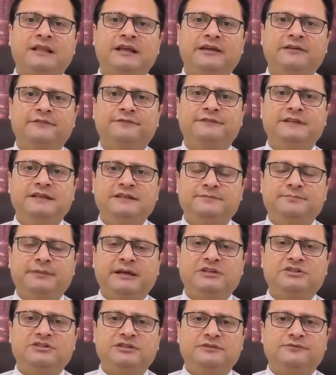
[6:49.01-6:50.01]
If these
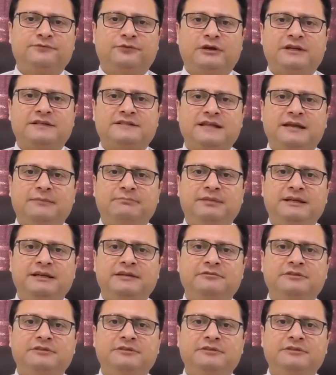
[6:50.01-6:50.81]
patients, for example,